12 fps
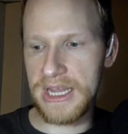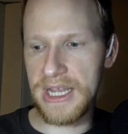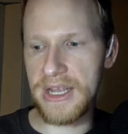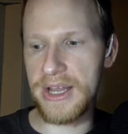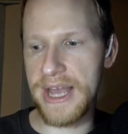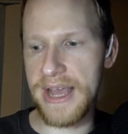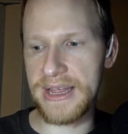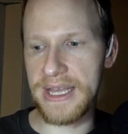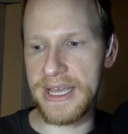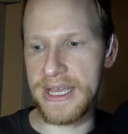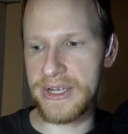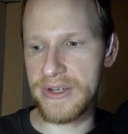click on that
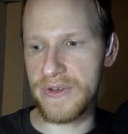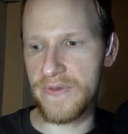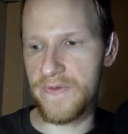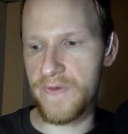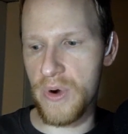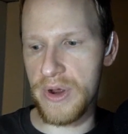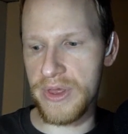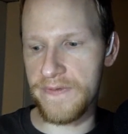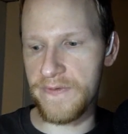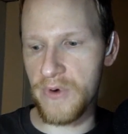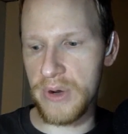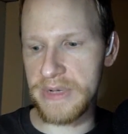link for
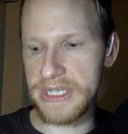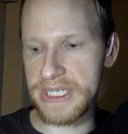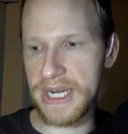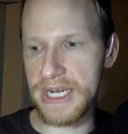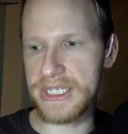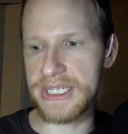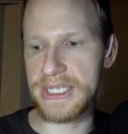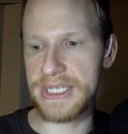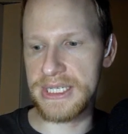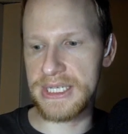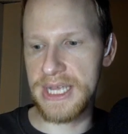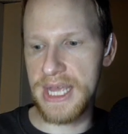the forum
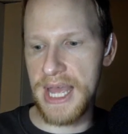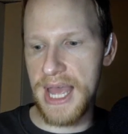discussions,